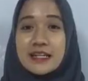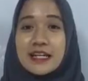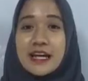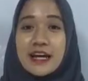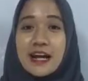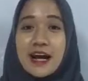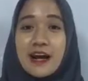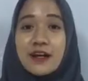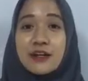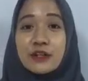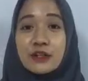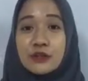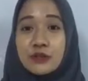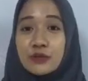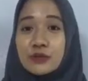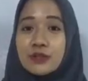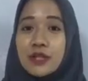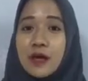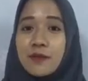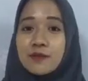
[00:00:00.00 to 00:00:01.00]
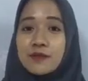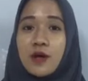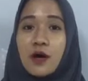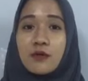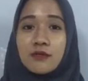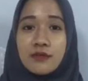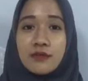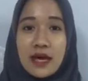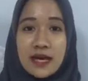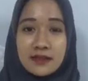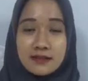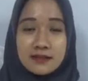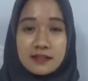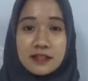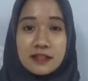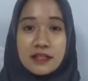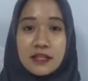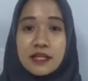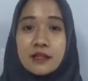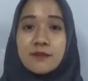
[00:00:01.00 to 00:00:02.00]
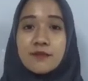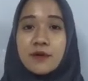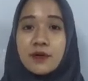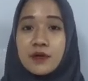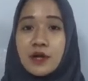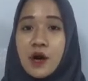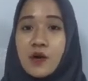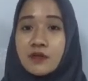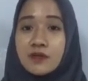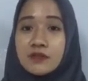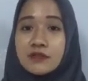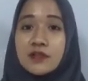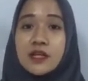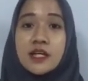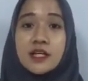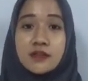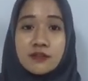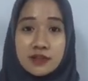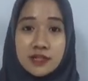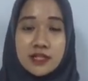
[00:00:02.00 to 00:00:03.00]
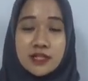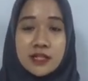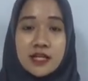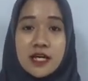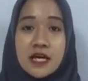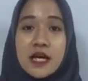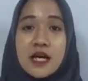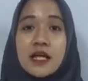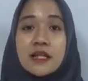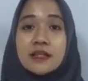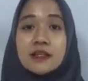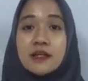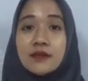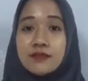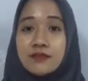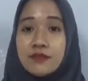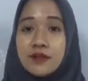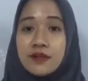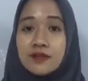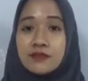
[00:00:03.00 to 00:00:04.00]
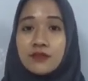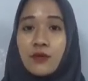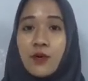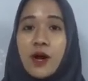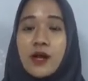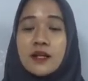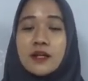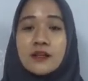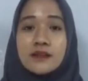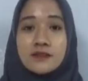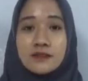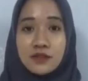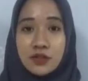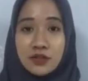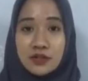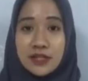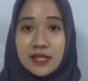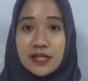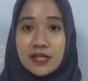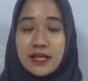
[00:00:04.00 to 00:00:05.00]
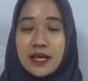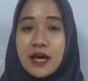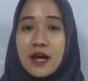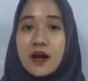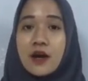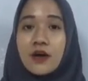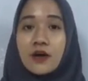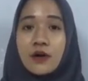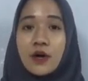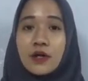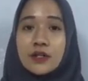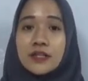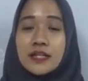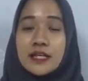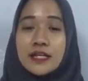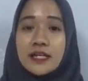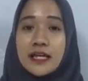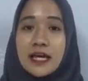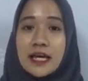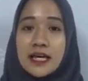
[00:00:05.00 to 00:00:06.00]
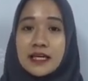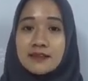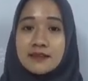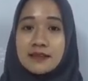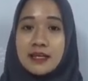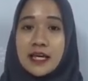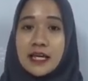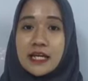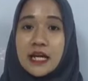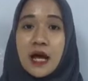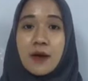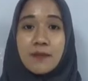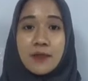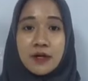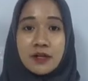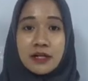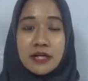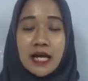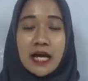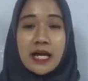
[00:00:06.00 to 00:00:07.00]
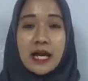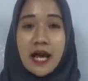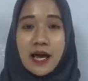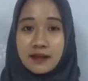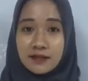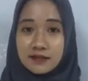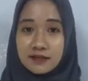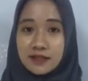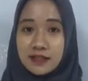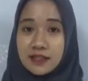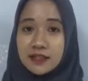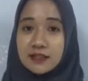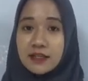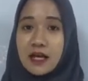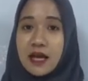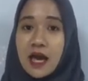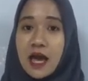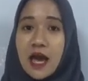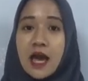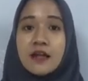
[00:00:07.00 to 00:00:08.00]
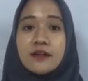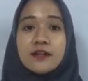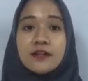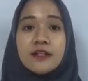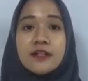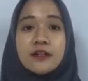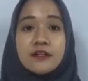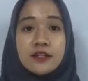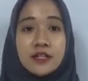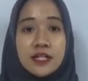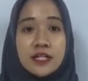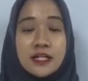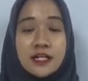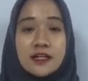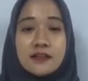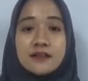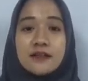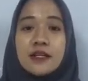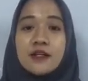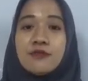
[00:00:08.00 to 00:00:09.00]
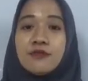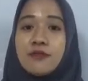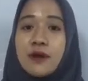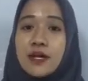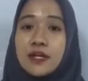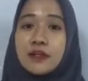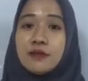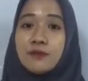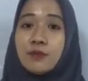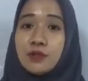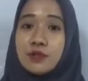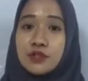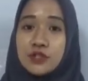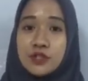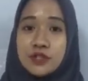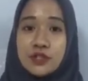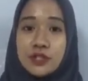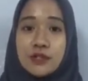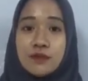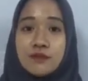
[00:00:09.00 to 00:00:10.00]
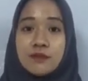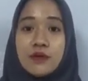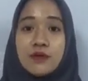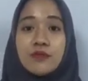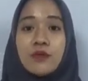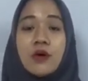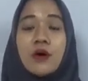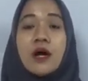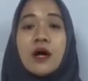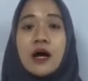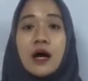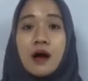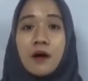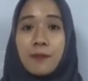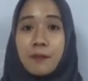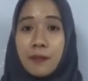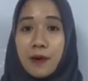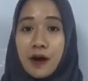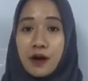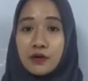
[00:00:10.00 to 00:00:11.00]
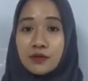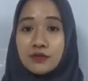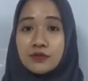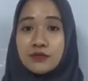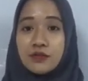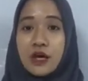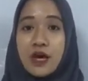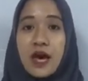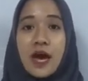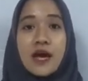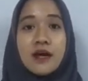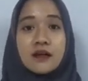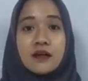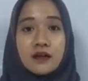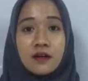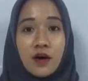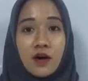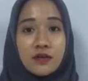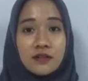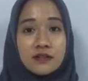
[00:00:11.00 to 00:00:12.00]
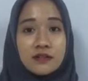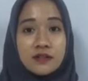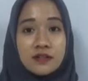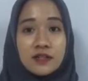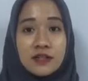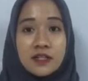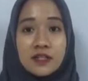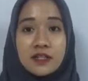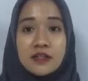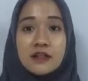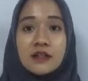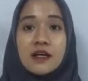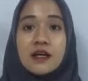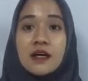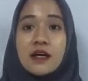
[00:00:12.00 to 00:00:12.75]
There are two types of accent in pronouncing R. The first one is rhotic. Rhotic is in American accent and the R is in final position before a pause and a consonant